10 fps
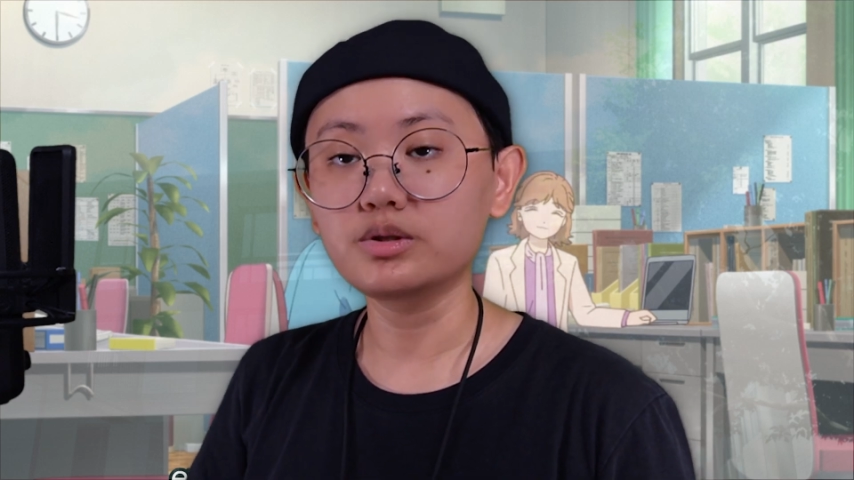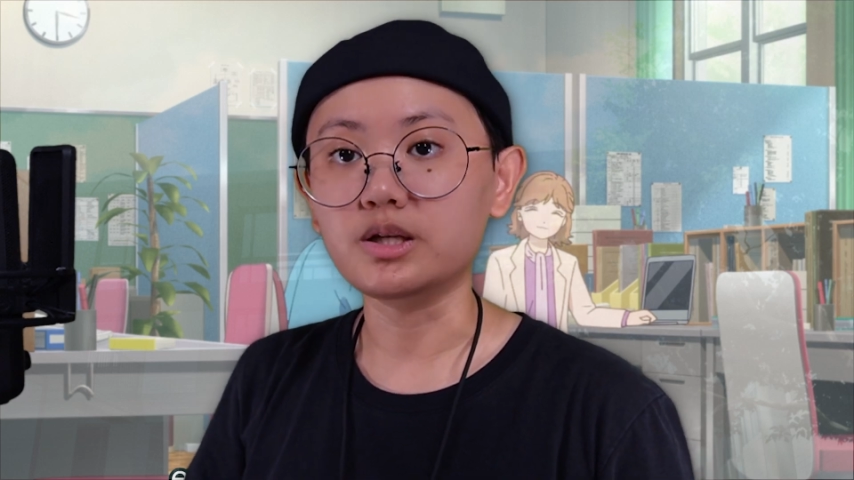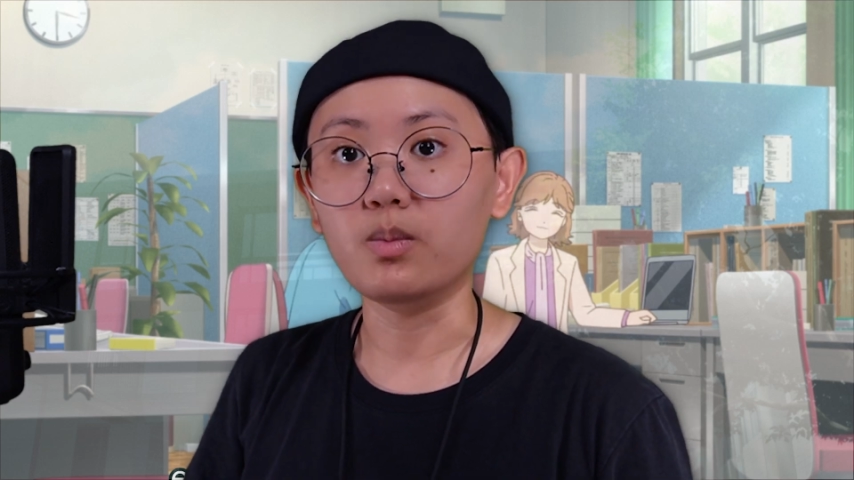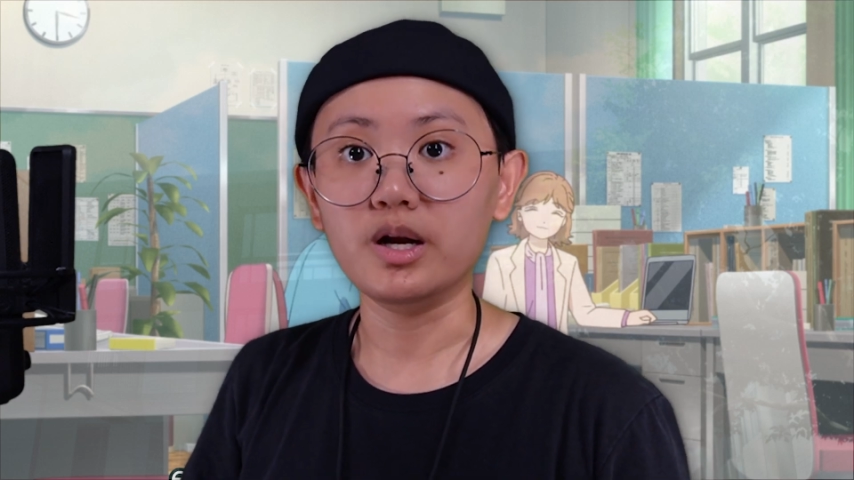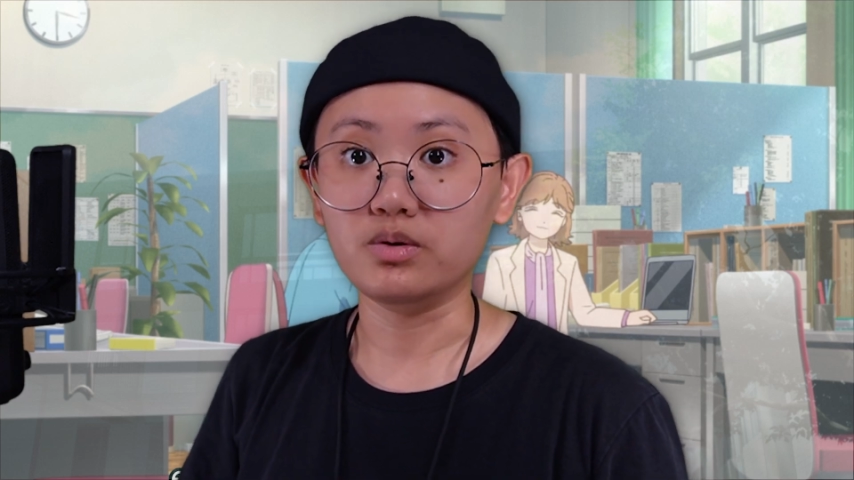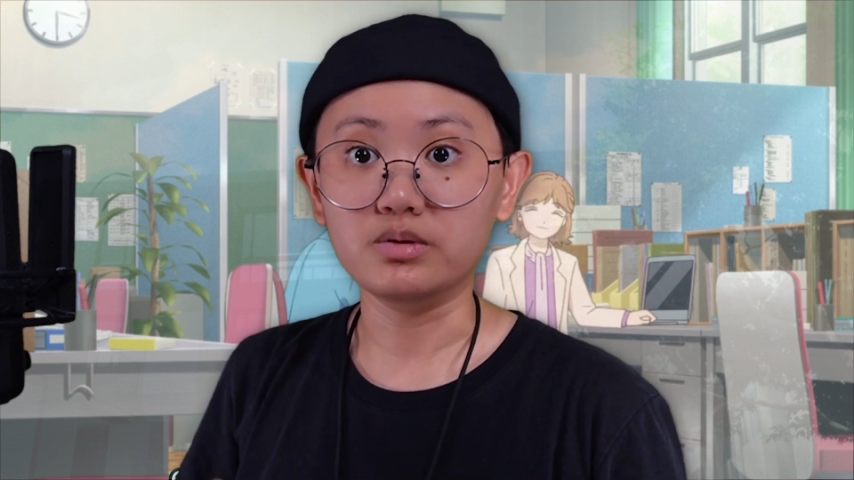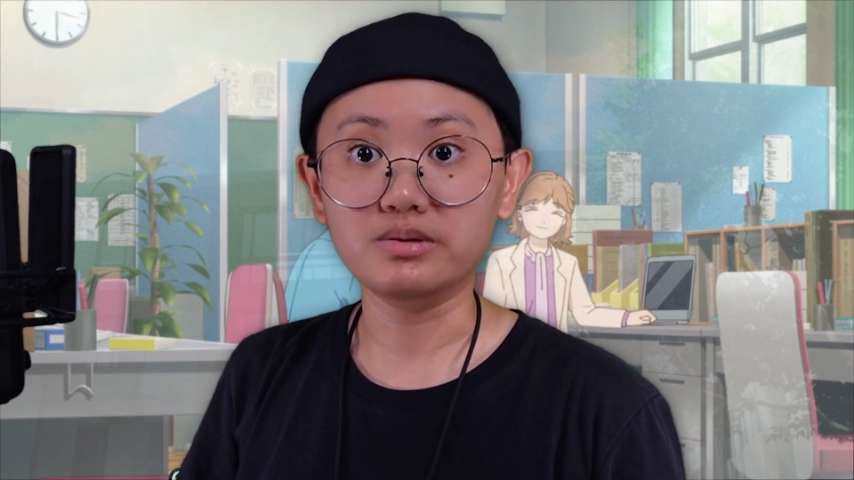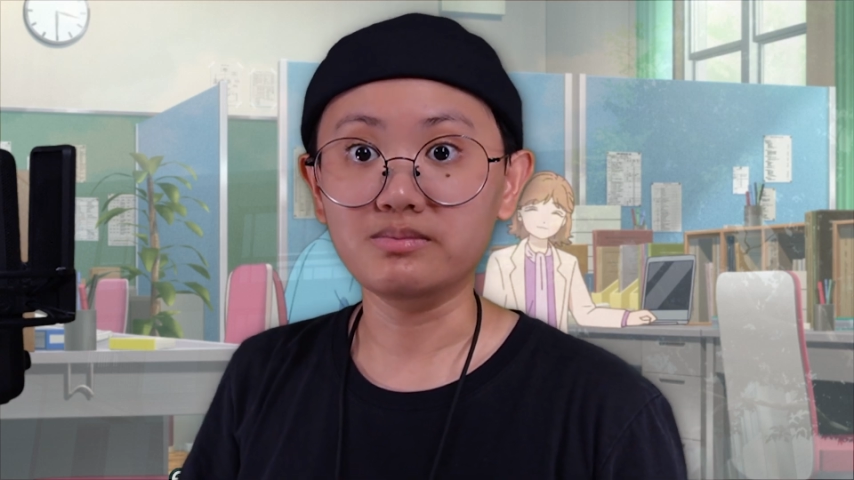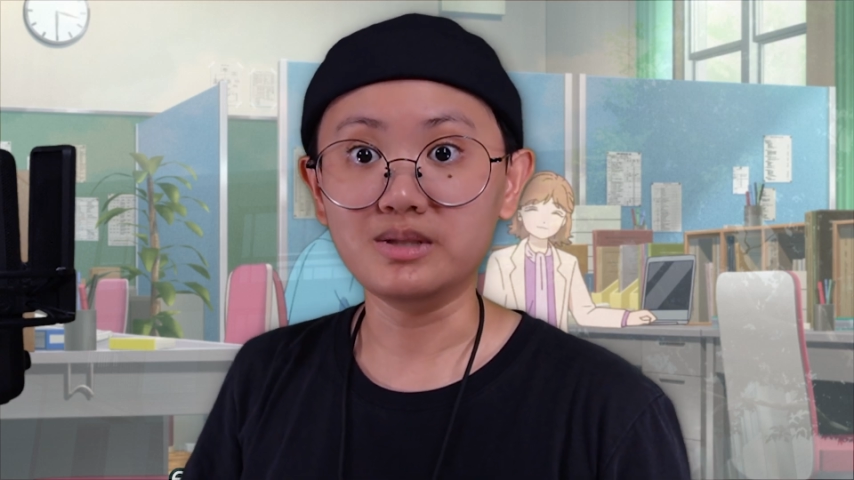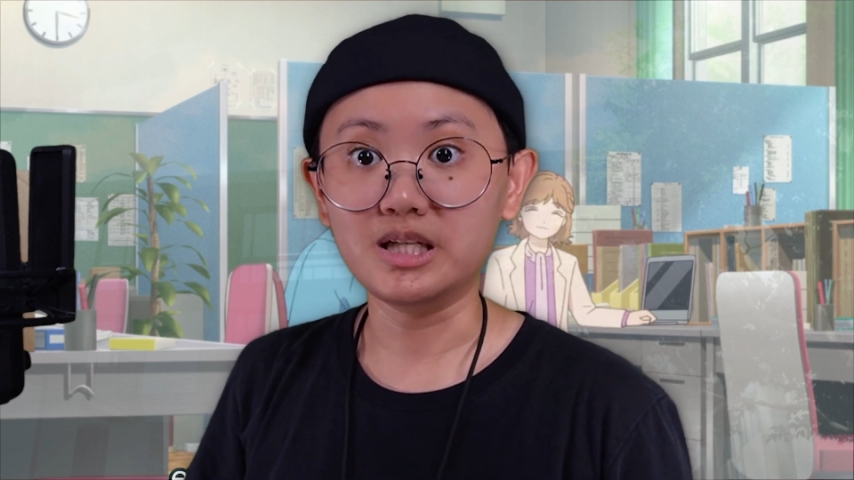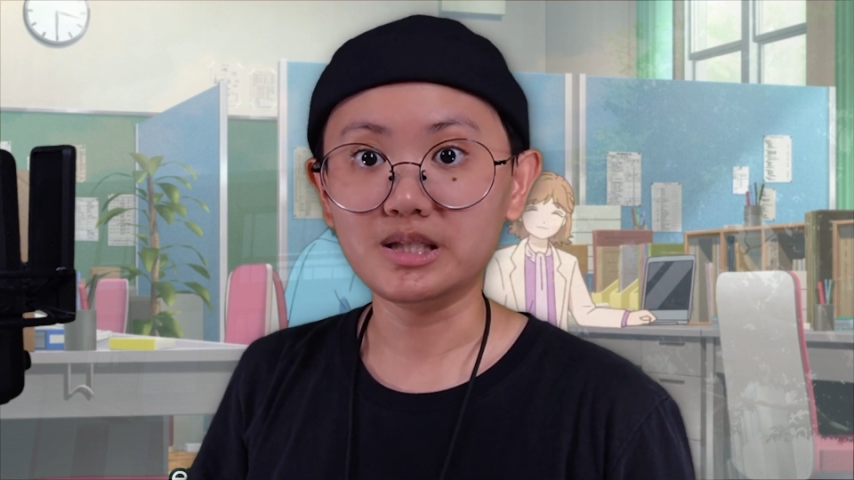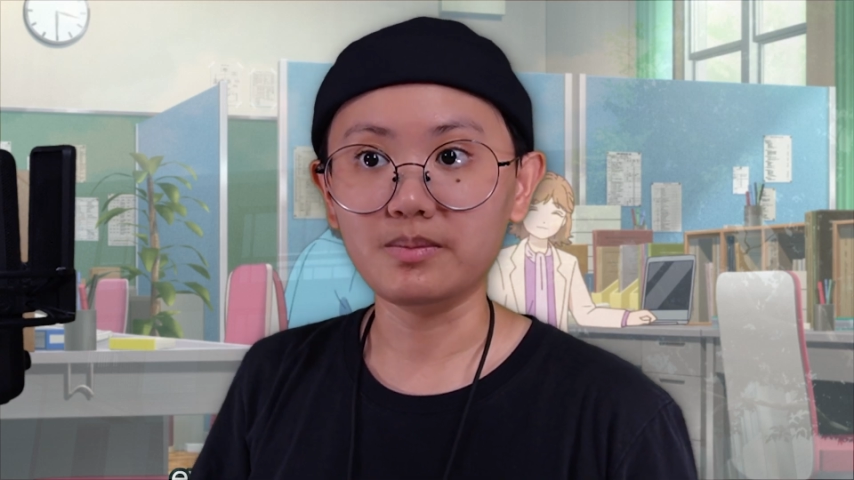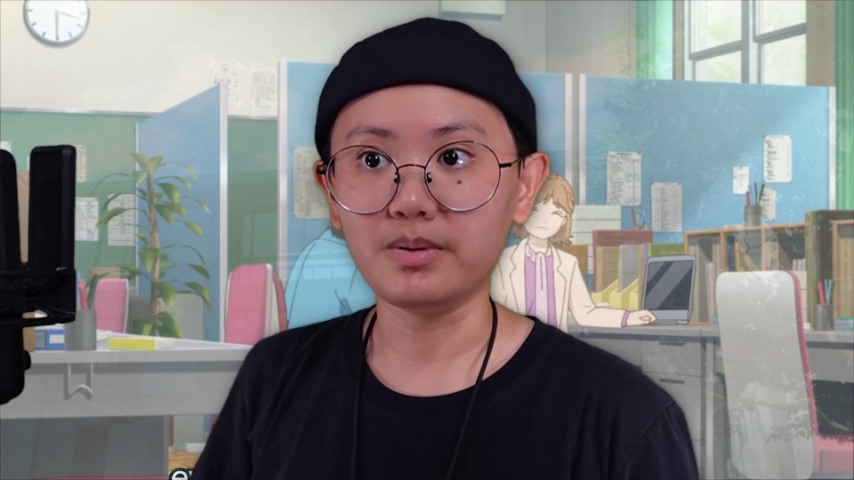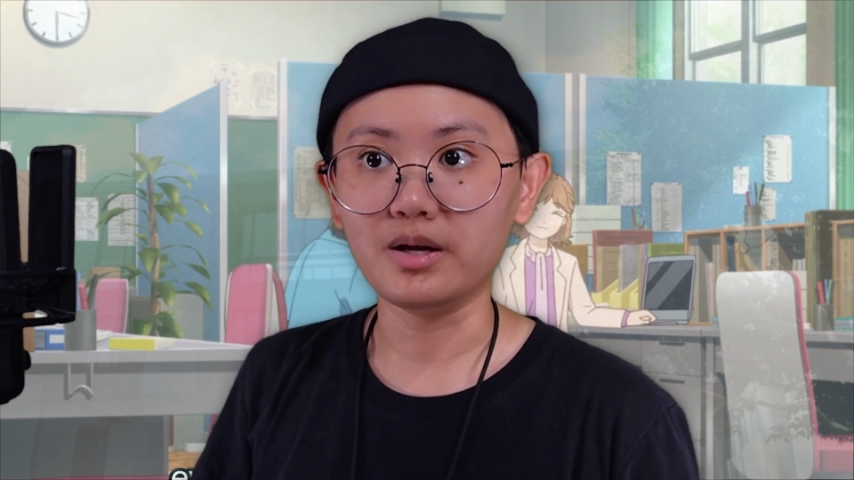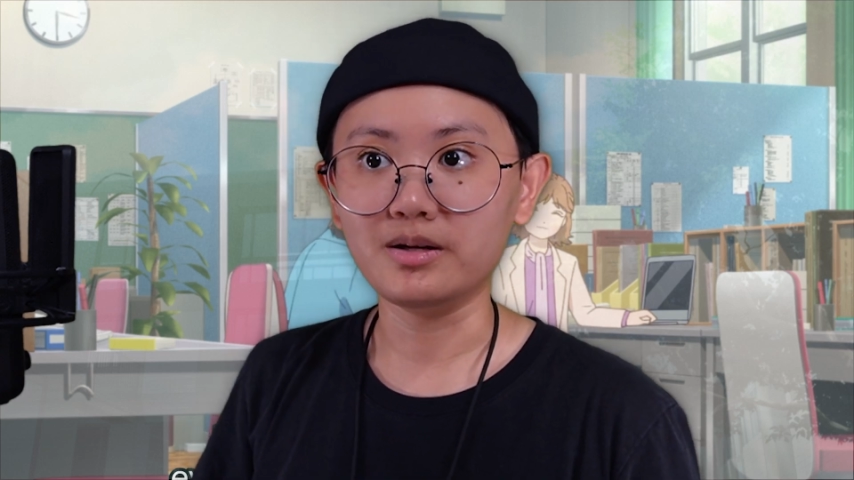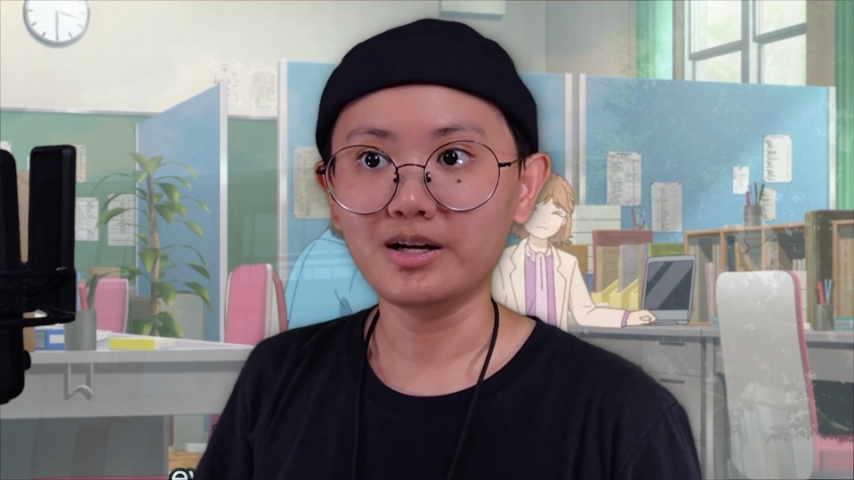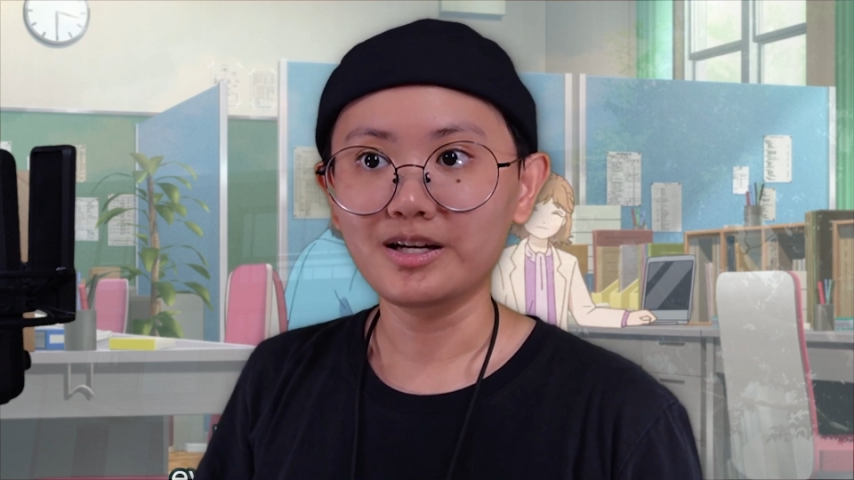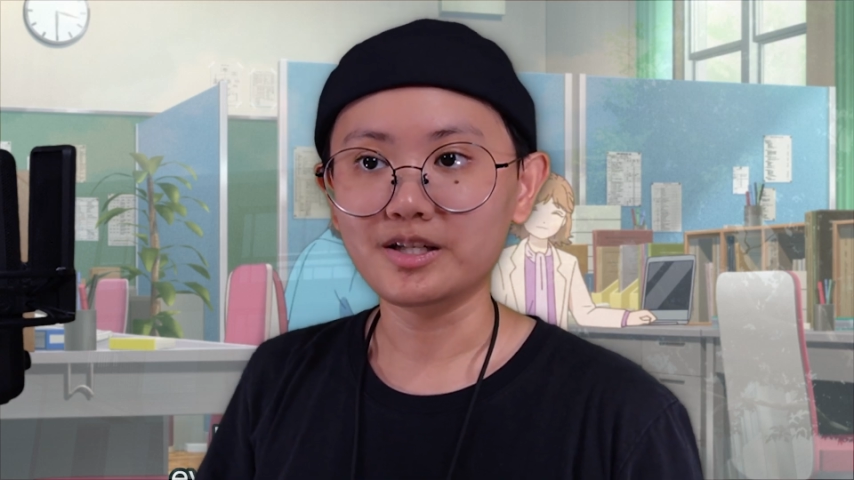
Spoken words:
someone who's disciplined.